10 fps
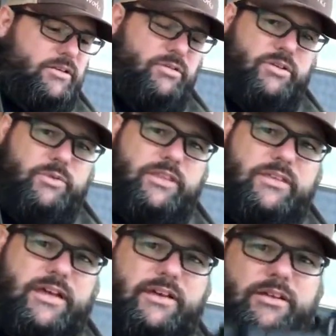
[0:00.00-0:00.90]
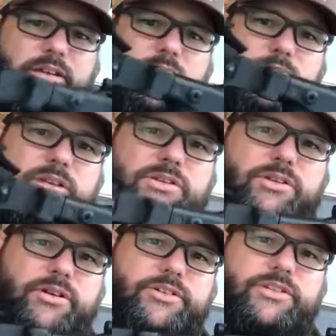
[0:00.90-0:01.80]
do it with, you know, this
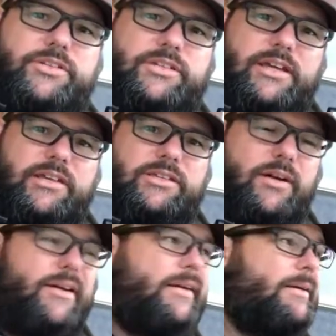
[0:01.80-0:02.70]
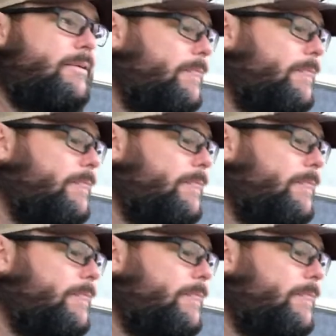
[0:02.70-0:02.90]
Surgeon CSR.